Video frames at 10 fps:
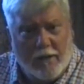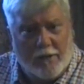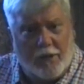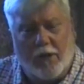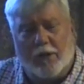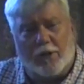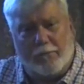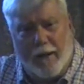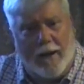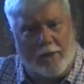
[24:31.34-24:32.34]
See, there's a
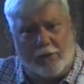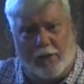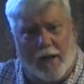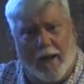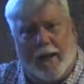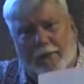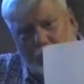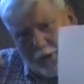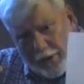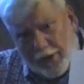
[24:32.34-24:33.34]
boundary line.
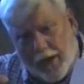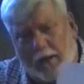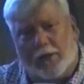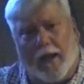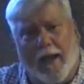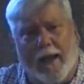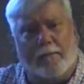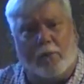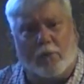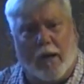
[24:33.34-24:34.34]
There's a set
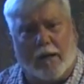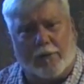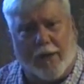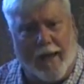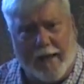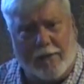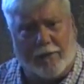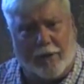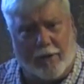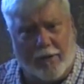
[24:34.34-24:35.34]
time on God's
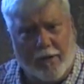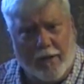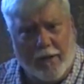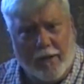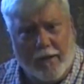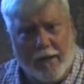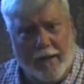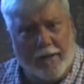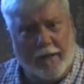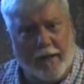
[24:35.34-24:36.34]
calendar.
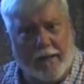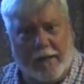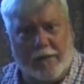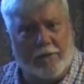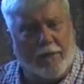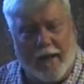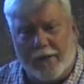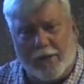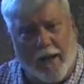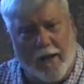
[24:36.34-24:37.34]
And, and
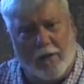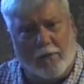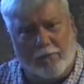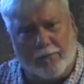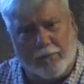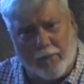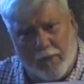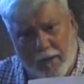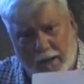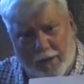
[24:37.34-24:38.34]
that's how
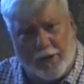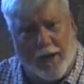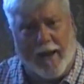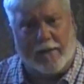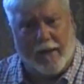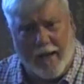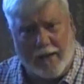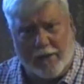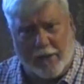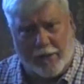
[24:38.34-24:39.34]
exact
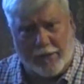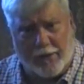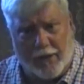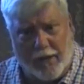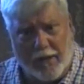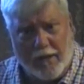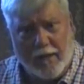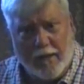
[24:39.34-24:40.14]
God is, see?